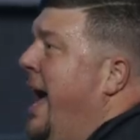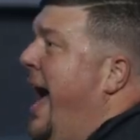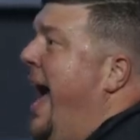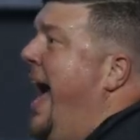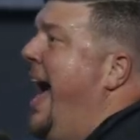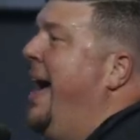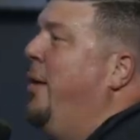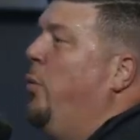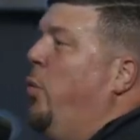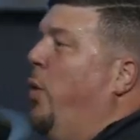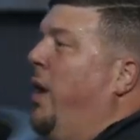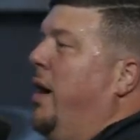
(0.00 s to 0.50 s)

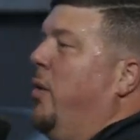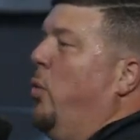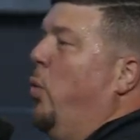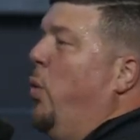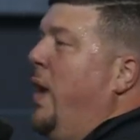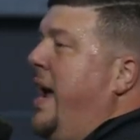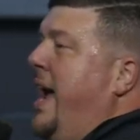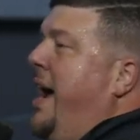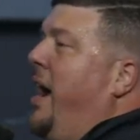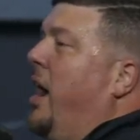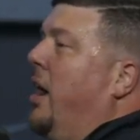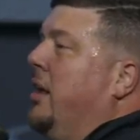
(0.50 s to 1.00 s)
And what
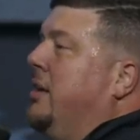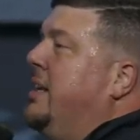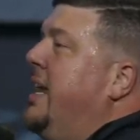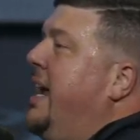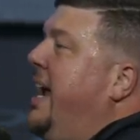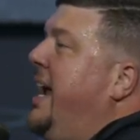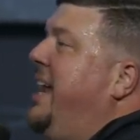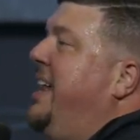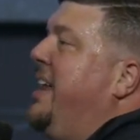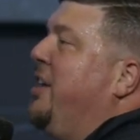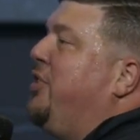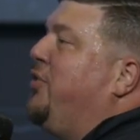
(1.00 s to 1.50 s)
we all
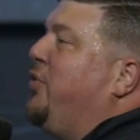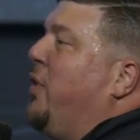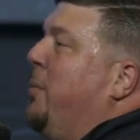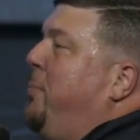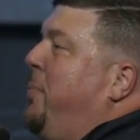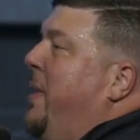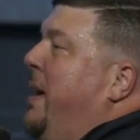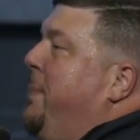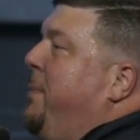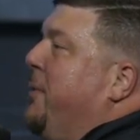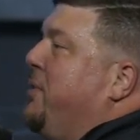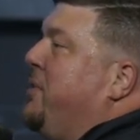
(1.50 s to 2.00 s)
need is for
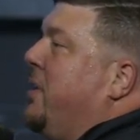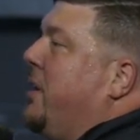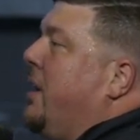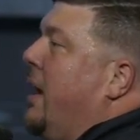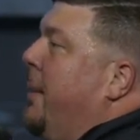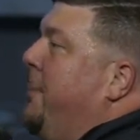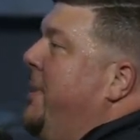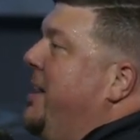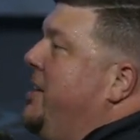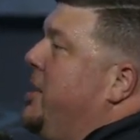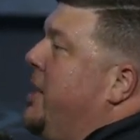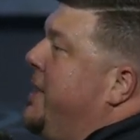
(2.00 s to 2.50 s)
people to
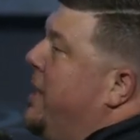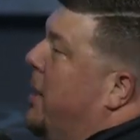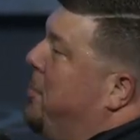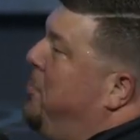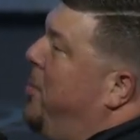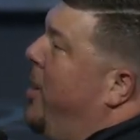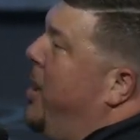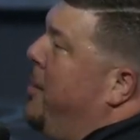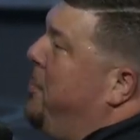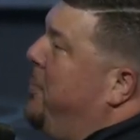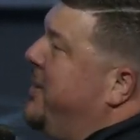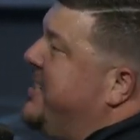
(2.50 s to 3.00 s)
come into their
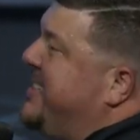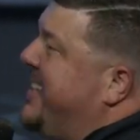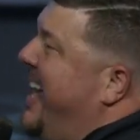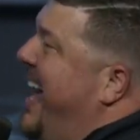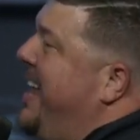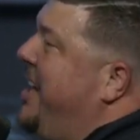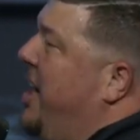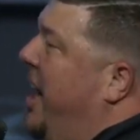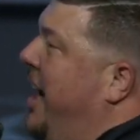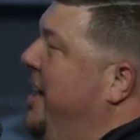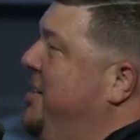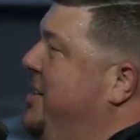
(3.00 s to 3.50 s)
purpose
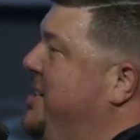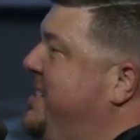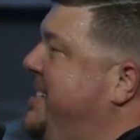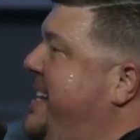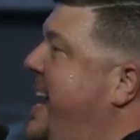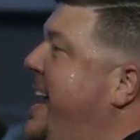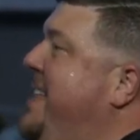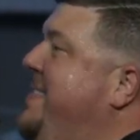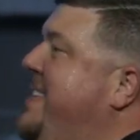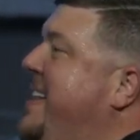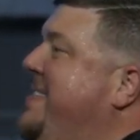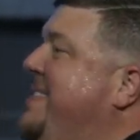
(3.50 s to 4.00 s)
and
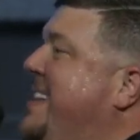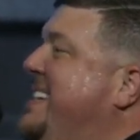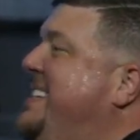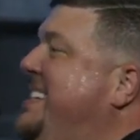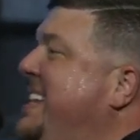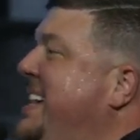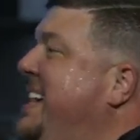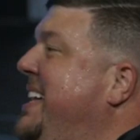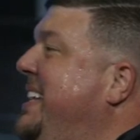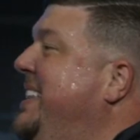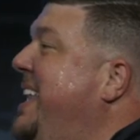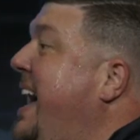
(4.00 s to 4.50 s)
understand that the
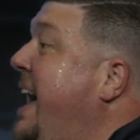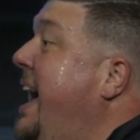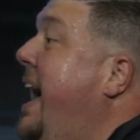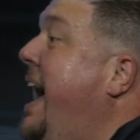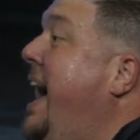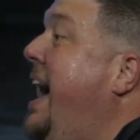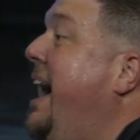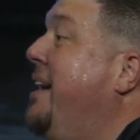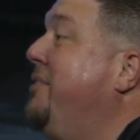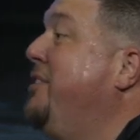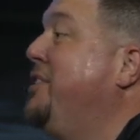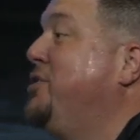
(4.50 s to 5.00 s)
10 they
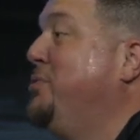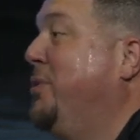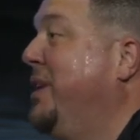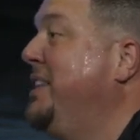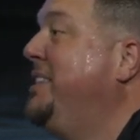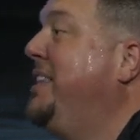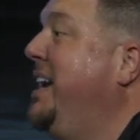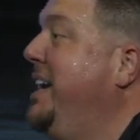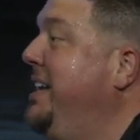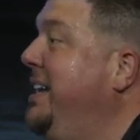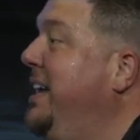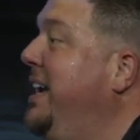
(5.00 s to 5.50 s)
have is
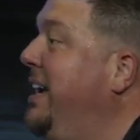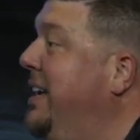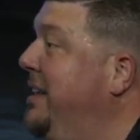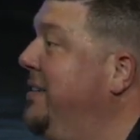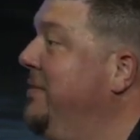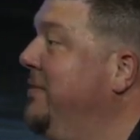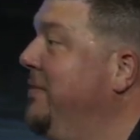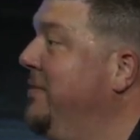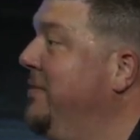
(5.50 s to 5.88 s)
what they need.